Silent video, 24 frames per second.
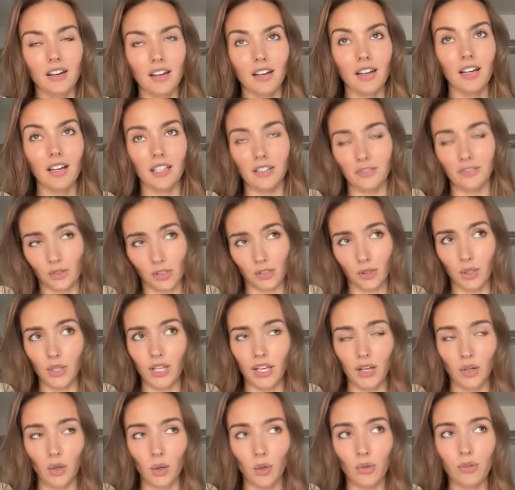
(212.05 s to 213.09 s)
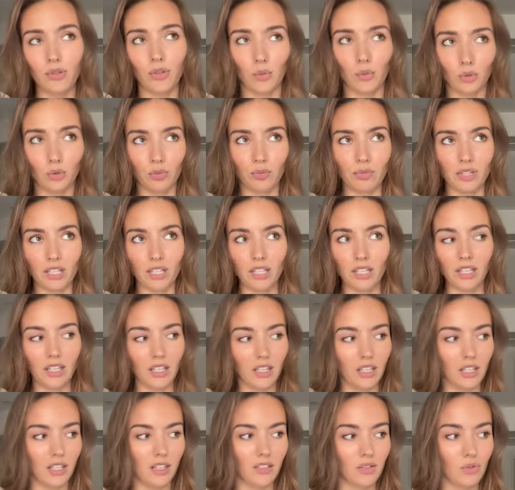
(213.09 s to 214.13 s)
and for today also would
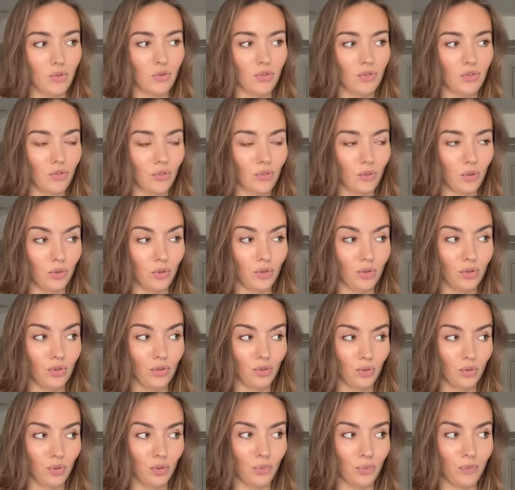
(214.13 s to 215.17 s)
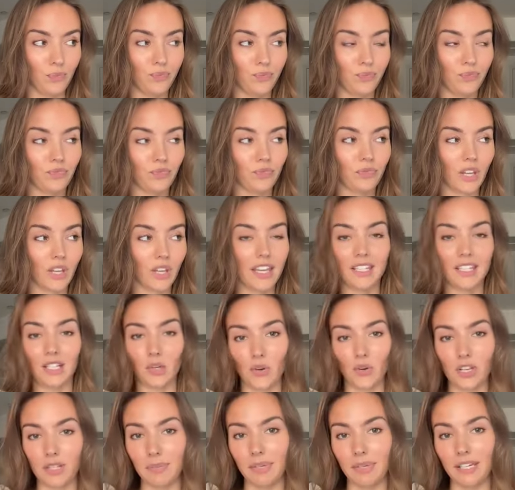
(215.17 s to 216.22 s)
be to
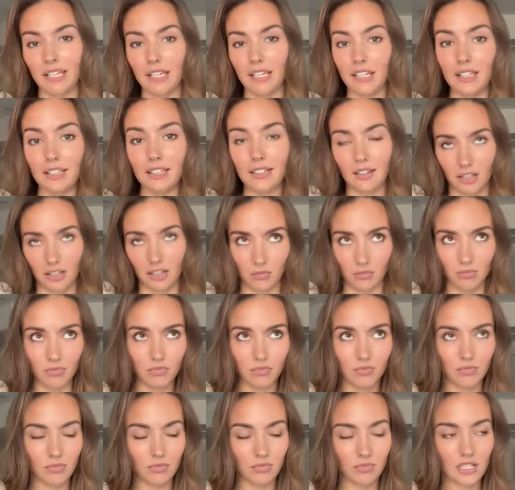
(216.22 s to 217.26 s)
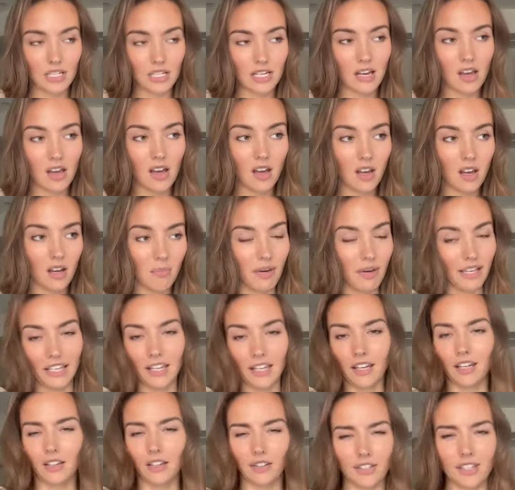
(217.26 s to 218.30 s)
increase my income by
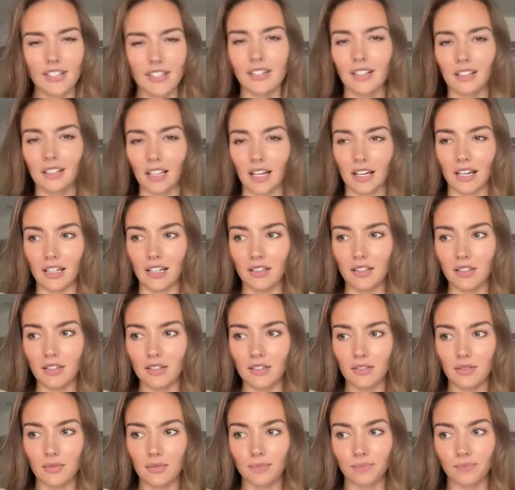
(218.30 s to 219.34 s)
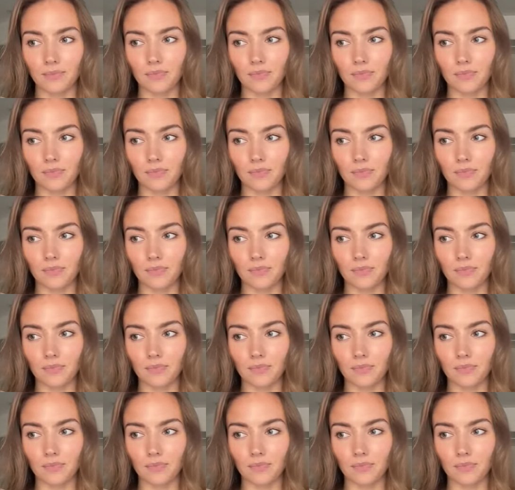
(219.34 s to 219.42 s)
getting consistent clients,